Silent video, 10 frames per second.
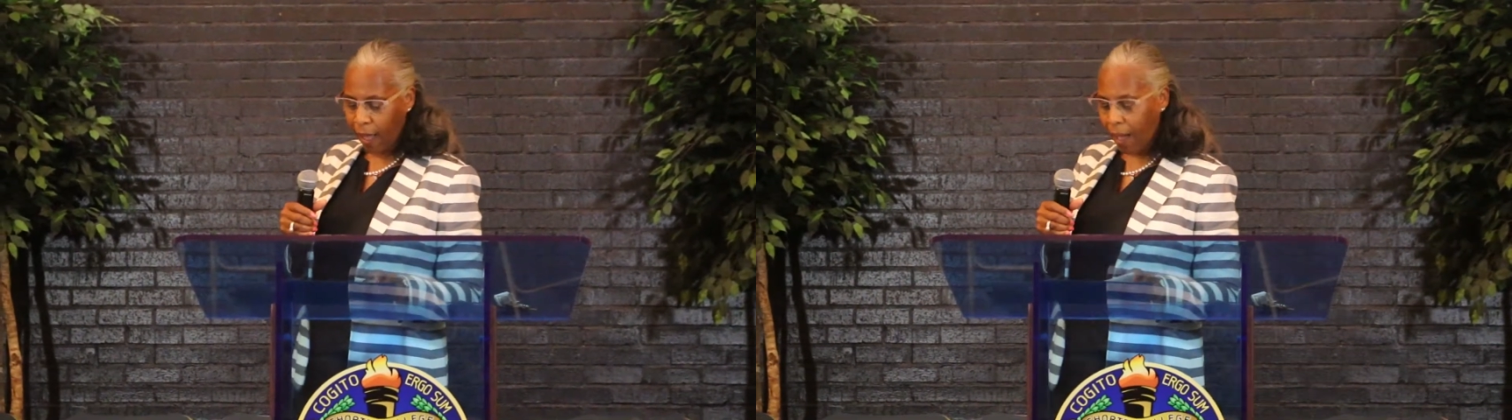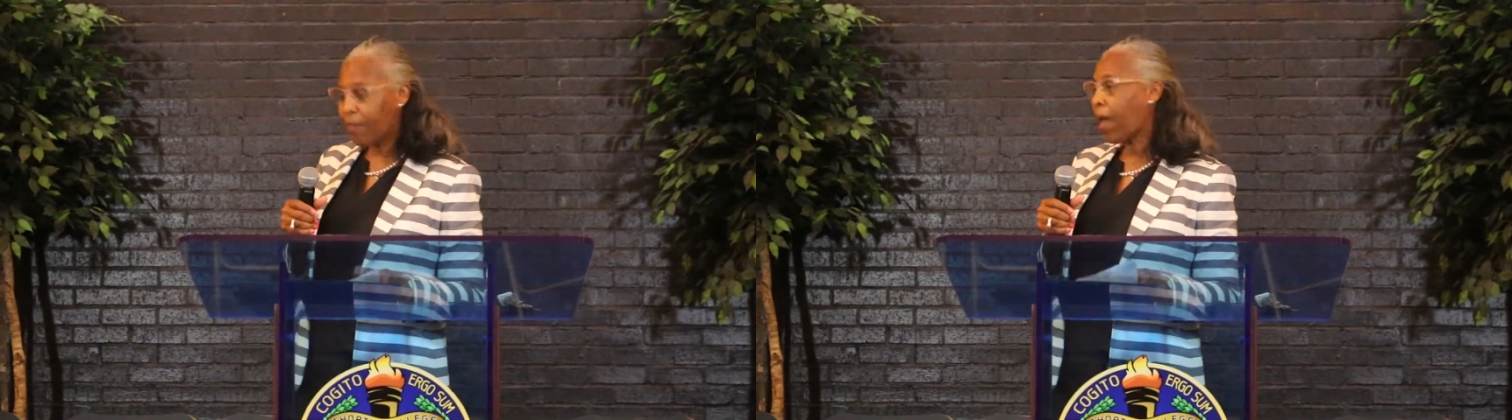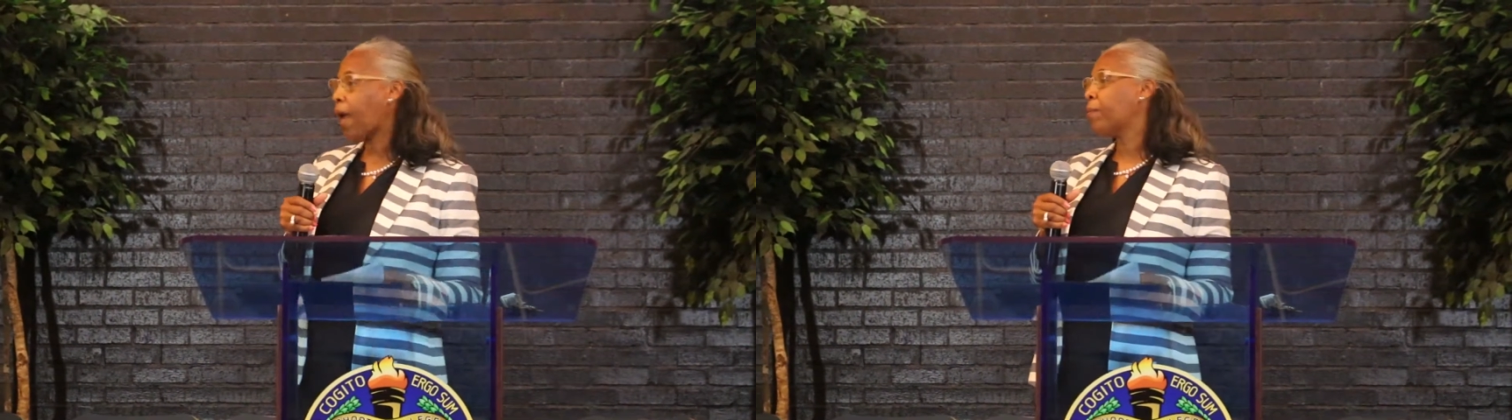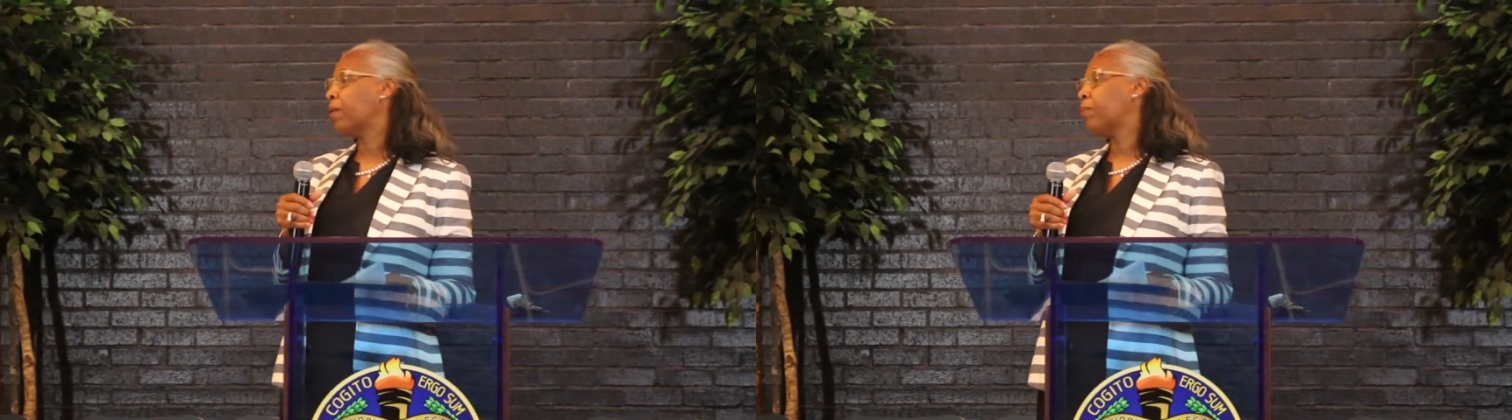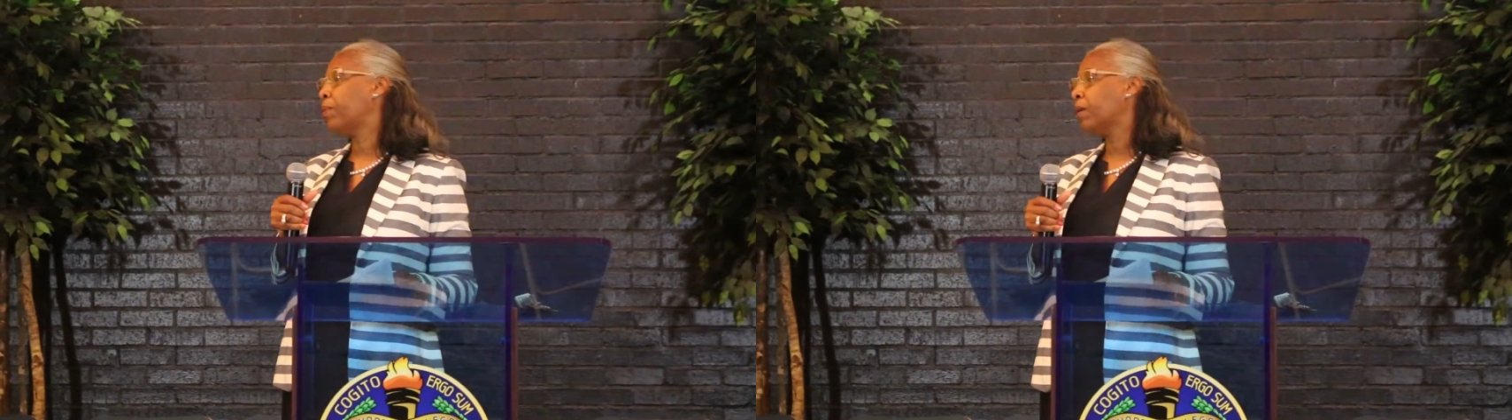I'm
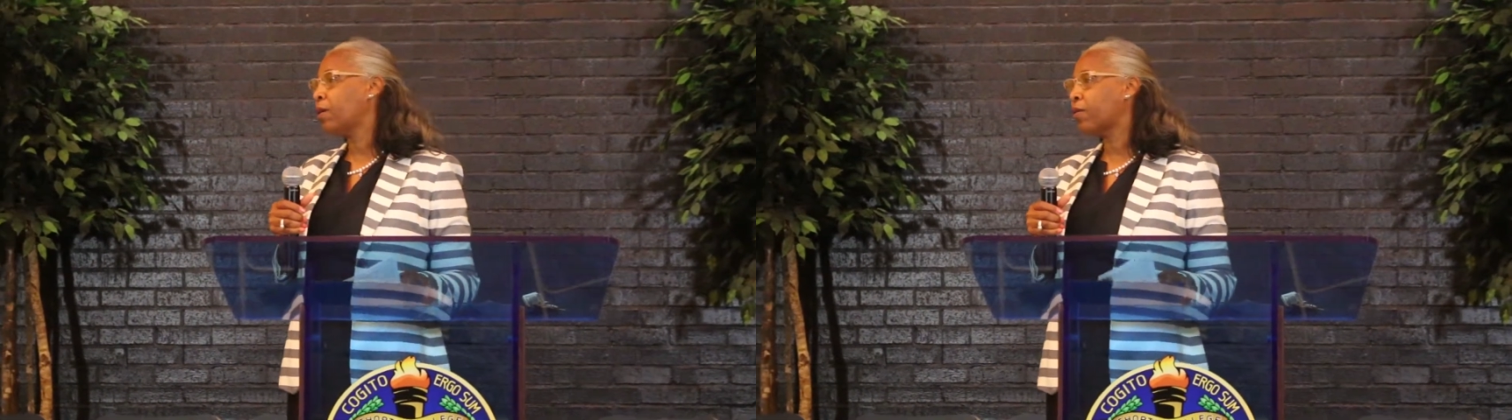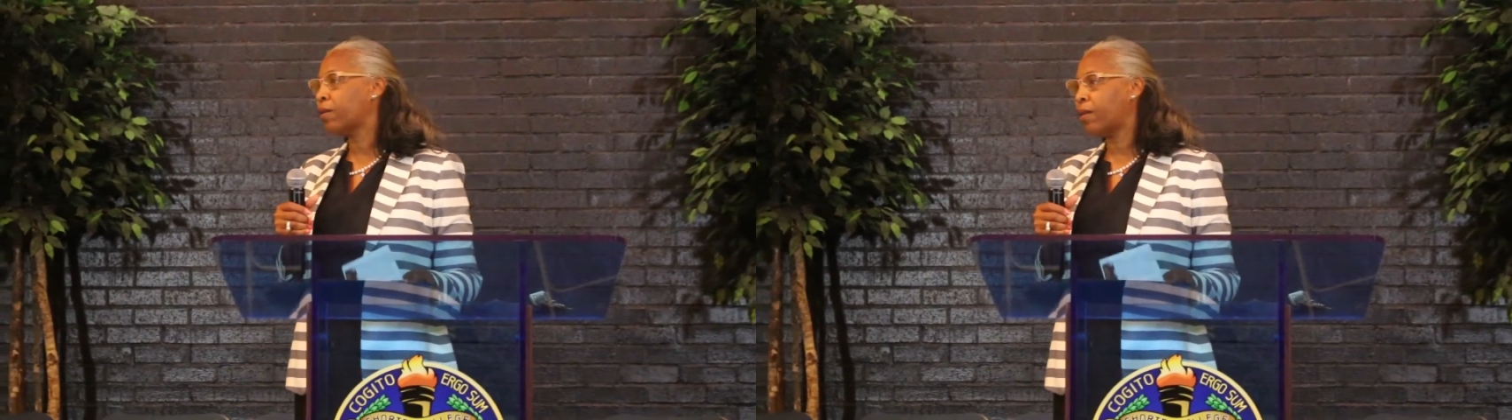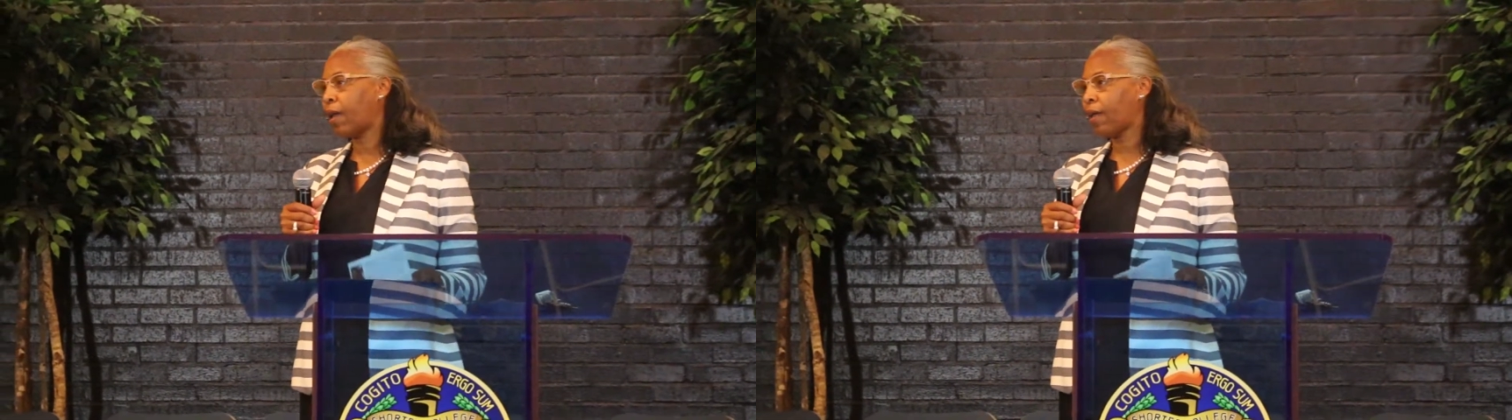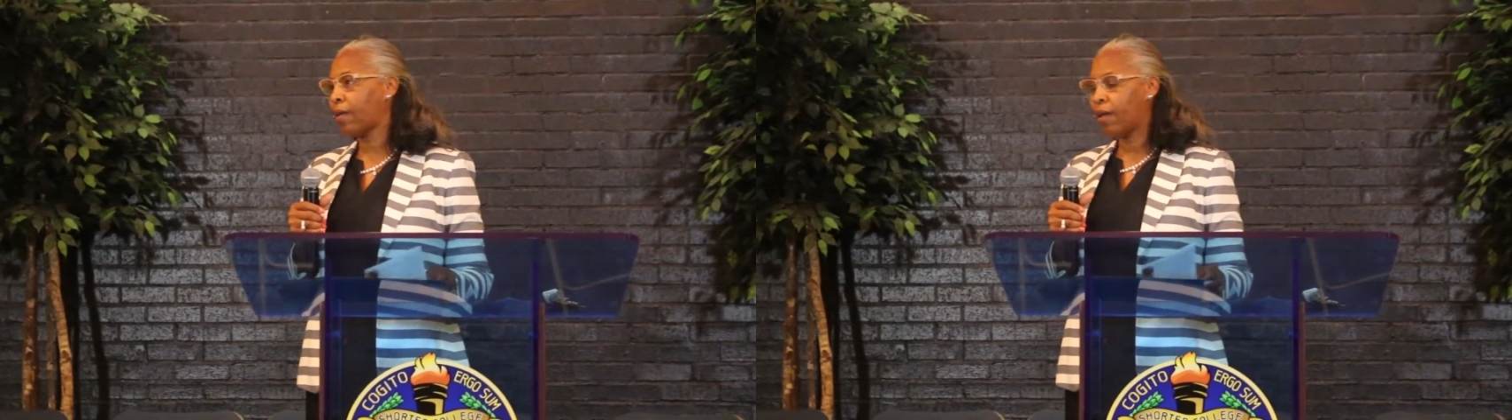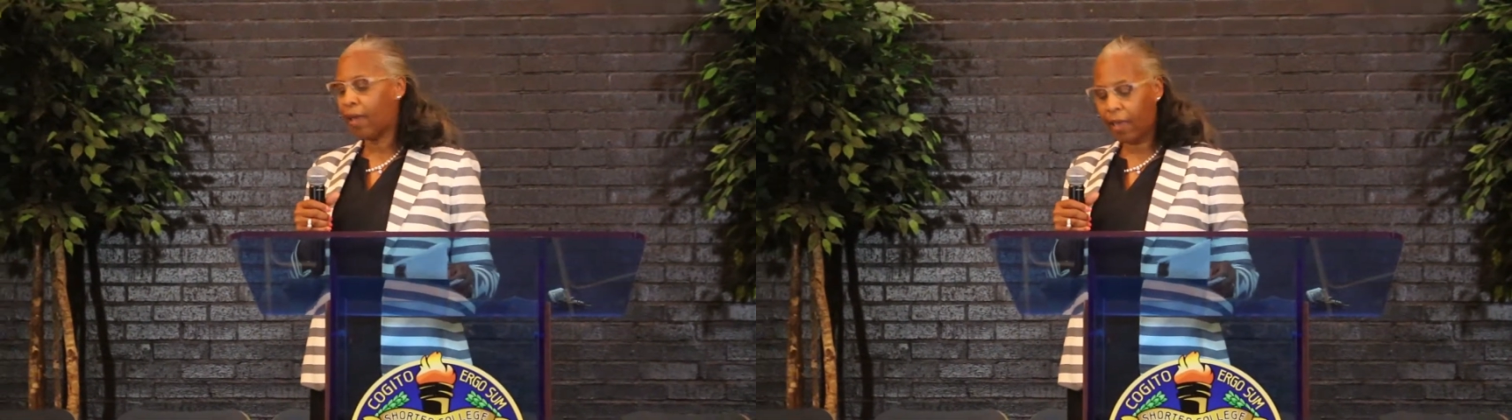happy to be here today,
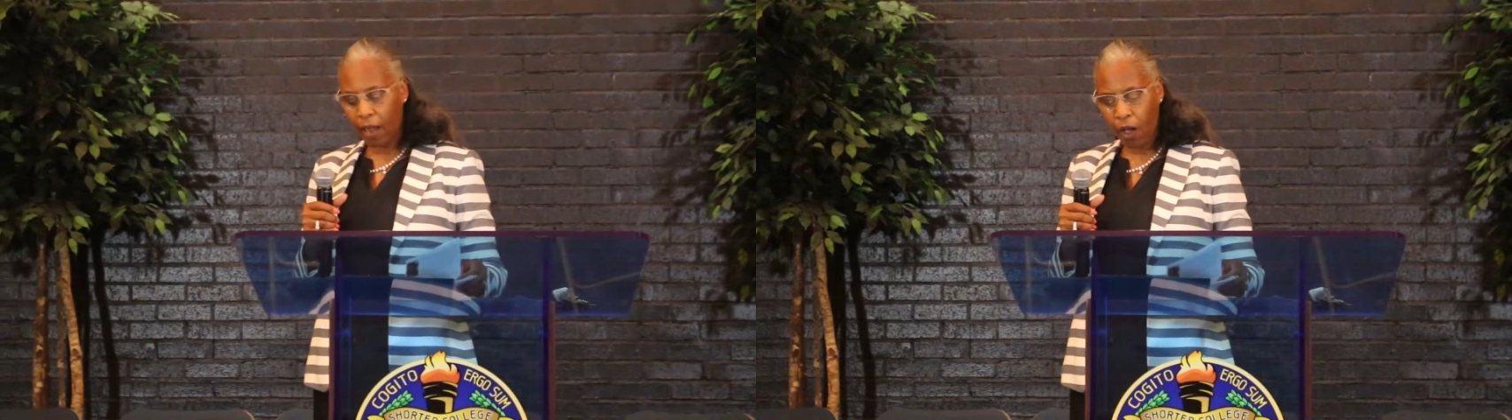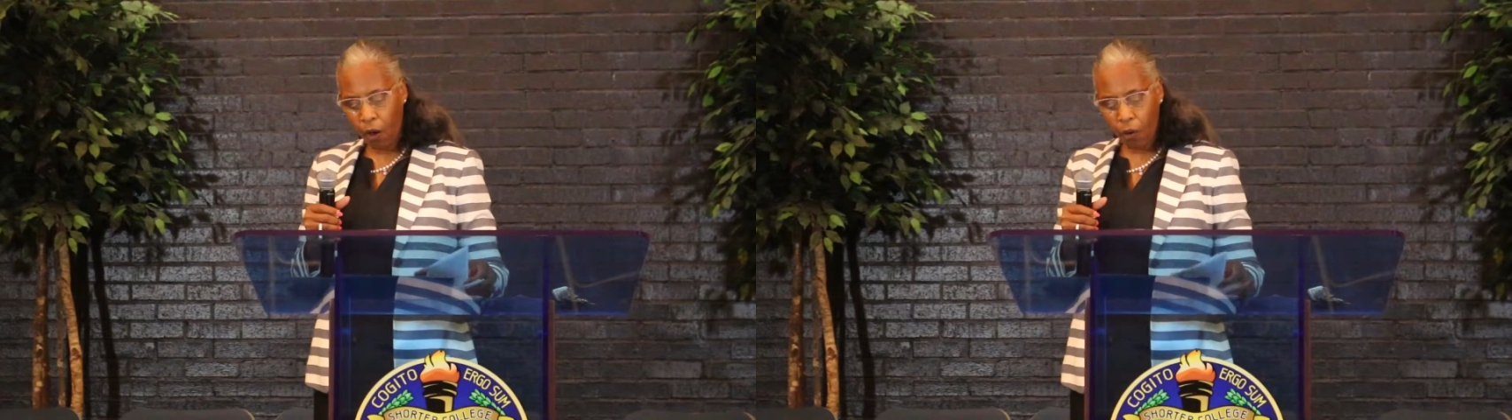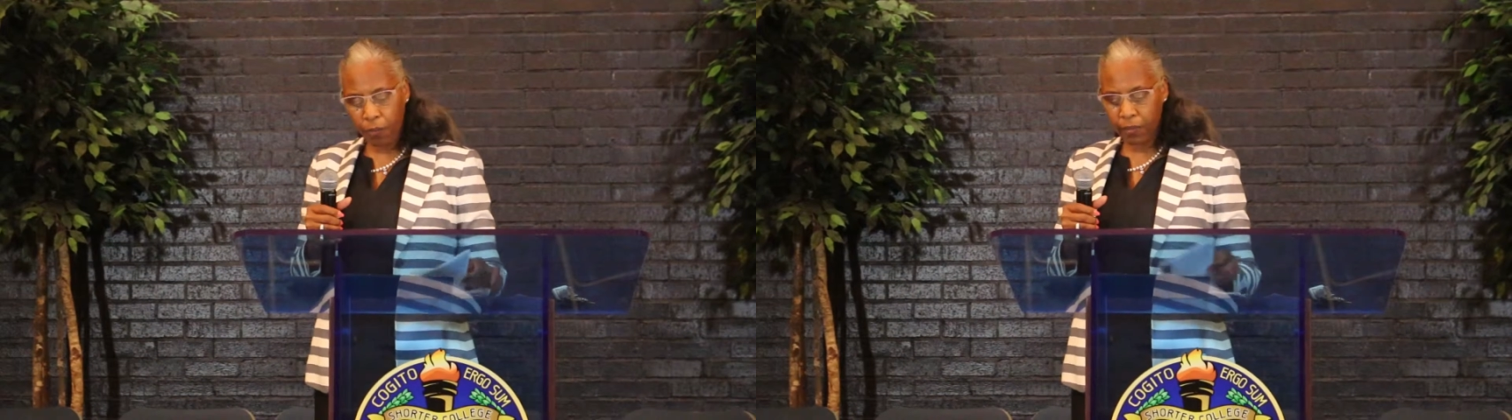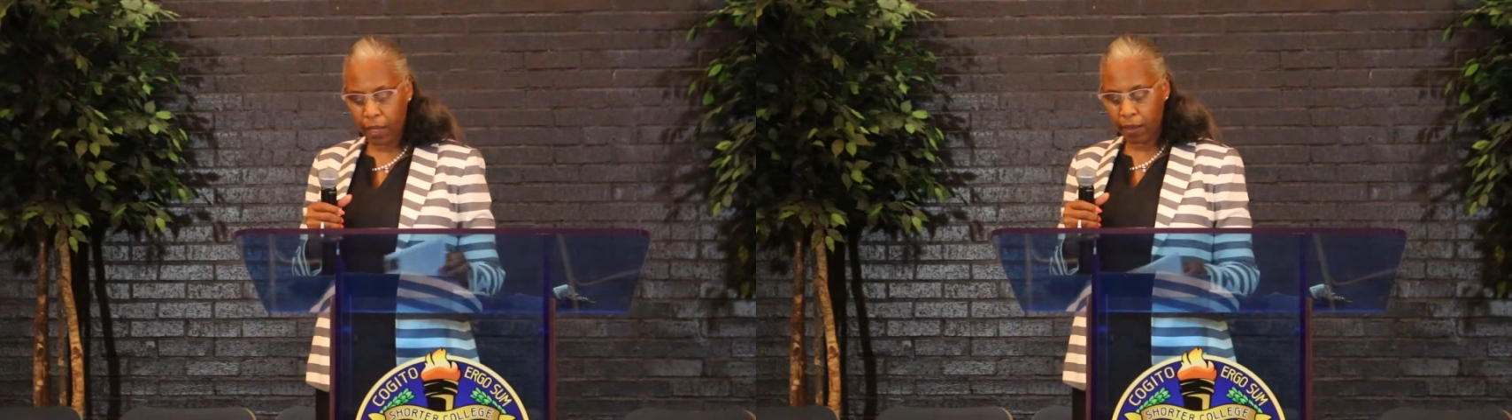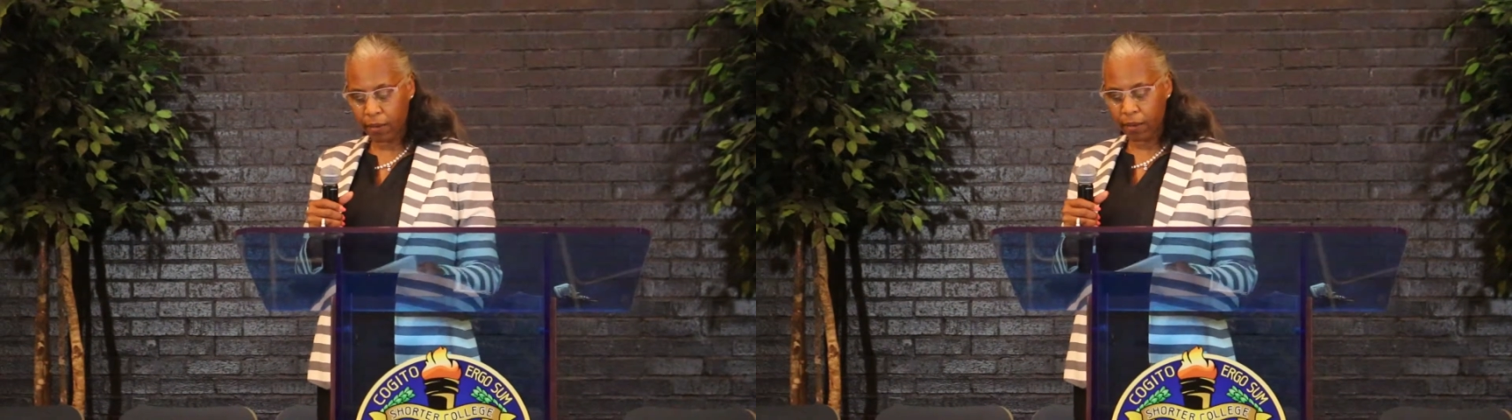and I hope
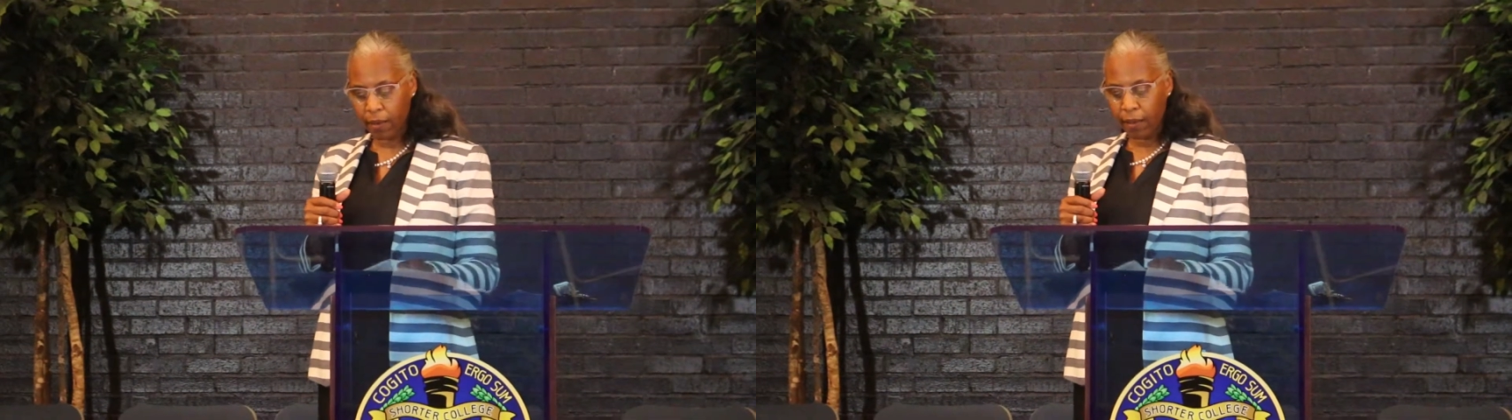that